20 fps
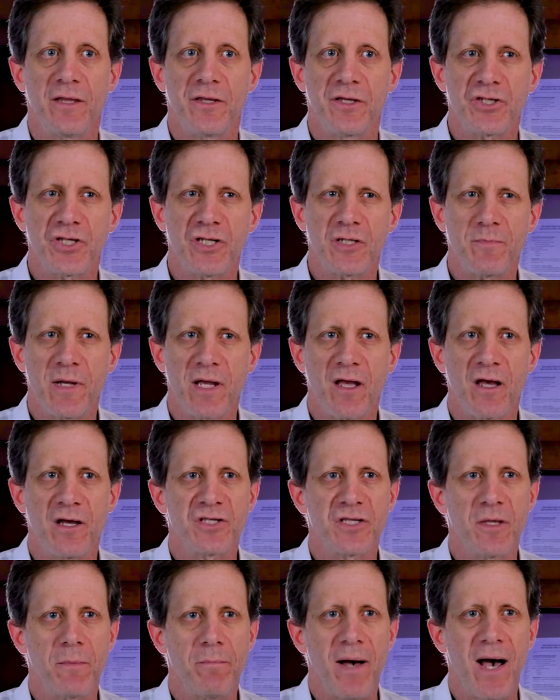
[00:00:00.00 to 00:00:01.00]
This is because
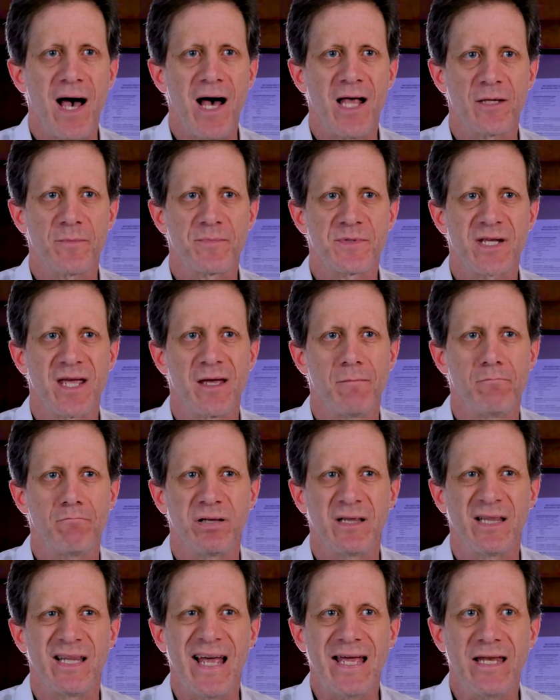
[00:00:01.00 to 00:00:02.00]
the polyps can
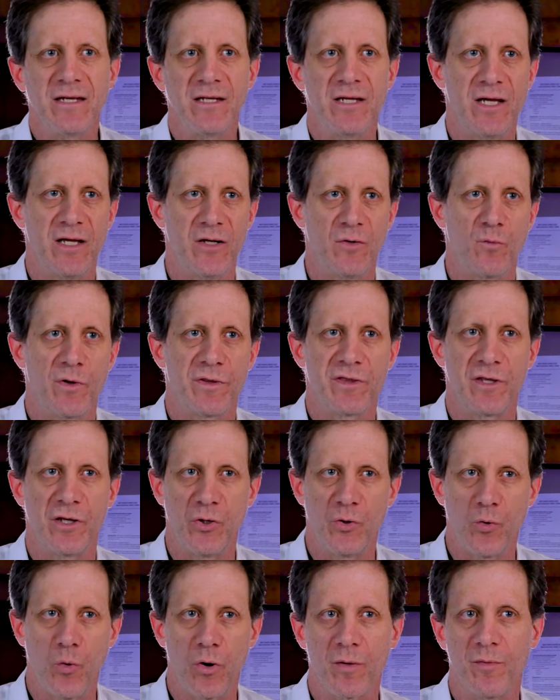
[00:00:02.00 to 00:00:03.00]
blend in with the
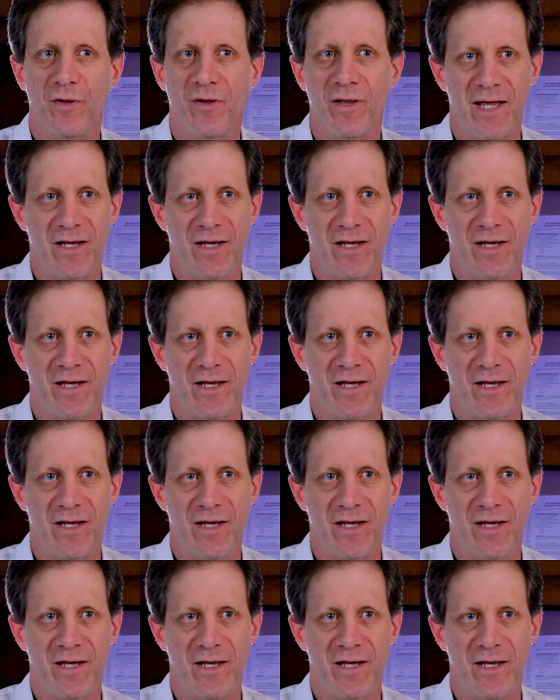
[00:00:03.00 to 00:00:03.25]
normal